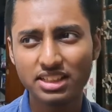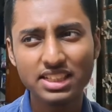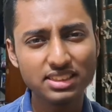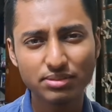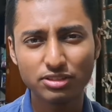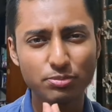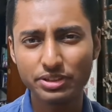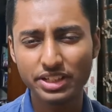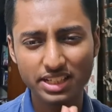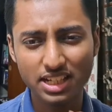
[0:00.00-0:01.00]
The exam was
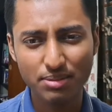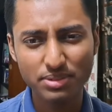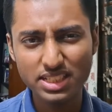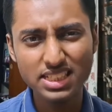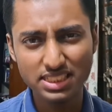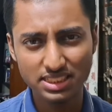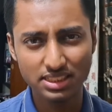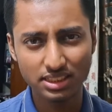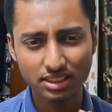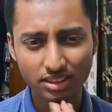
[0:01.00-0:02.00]
pretty damn easy.
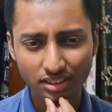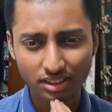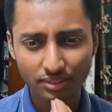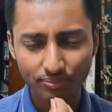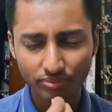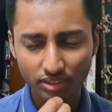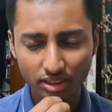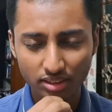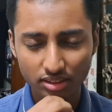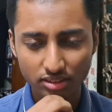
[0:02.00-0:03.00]

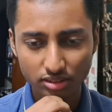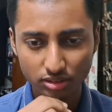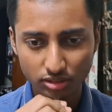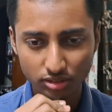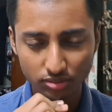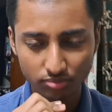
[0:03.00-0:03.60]
So